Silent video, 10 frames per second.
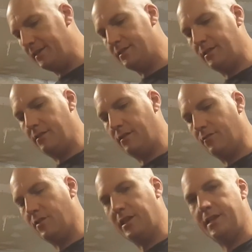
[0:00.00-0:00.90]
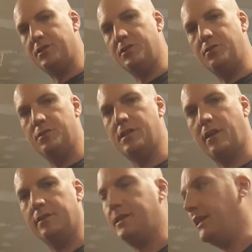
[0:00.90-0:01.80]
is in relation to
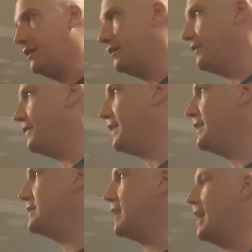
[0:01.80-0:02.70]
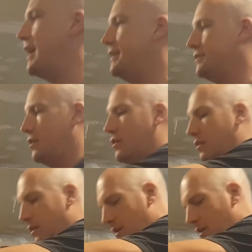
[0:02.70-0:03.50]
subtlety. If his eyes are